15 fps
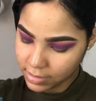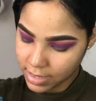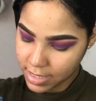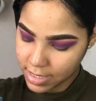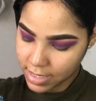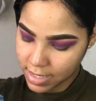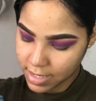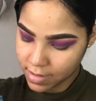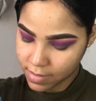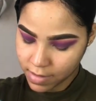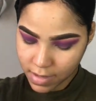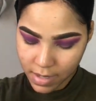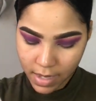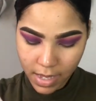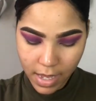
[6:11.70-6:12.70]
Take it,
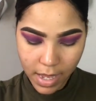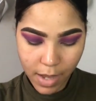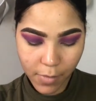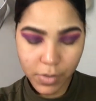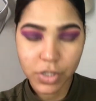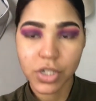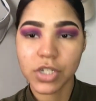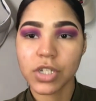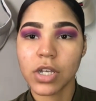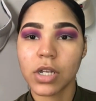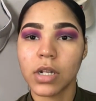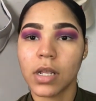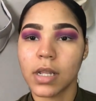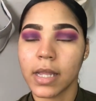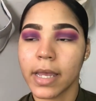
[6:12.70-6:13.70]
and we're just
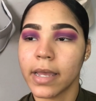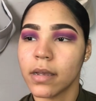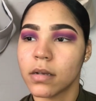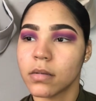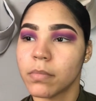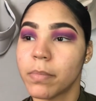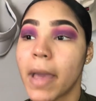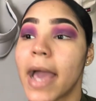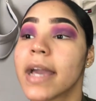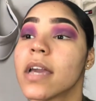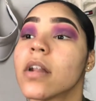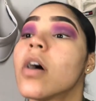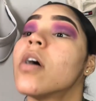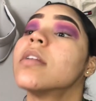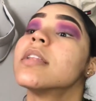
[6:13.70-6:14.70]
gonna like pack
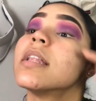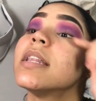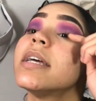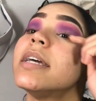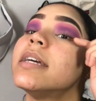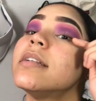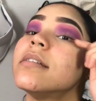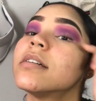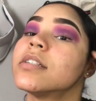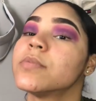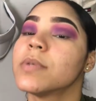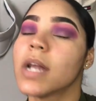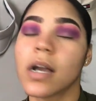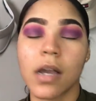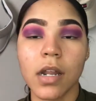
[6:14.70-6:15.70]
it on the lid because
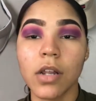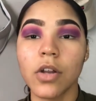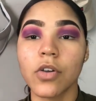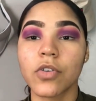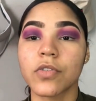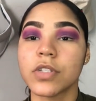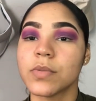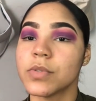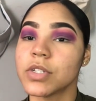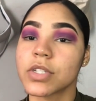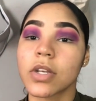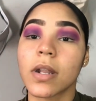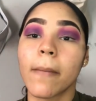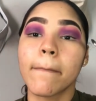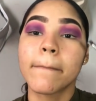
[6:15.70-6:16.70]
we're not cutting no crease. We're just
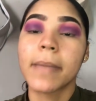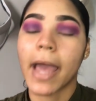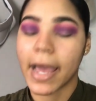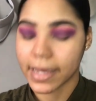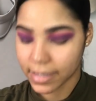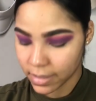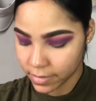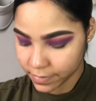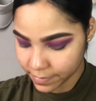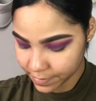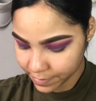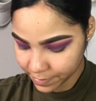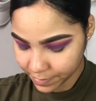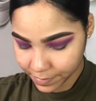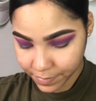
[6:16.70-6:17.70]
gonna pack it,
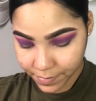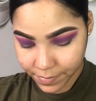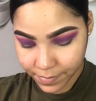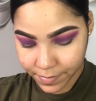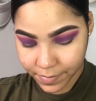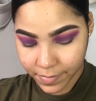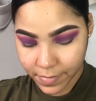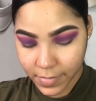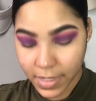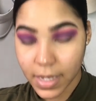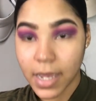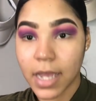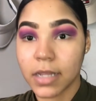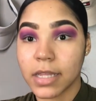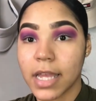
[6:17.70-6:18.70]

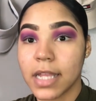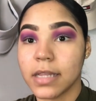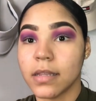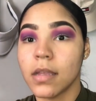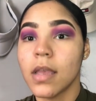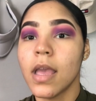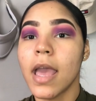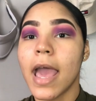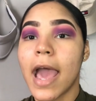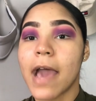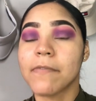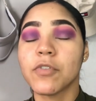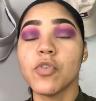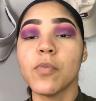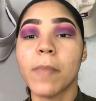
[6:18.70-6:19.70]
and then
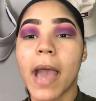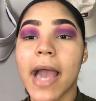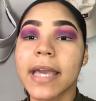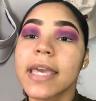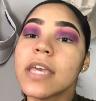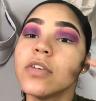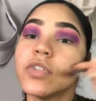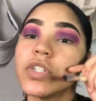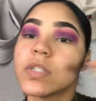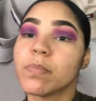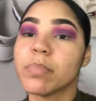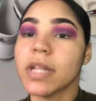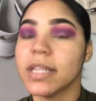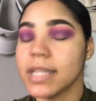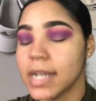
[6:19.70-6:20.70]
after you pack it, you just
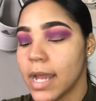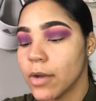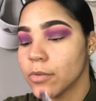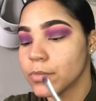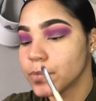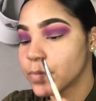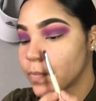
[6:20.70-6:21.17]
blend it out.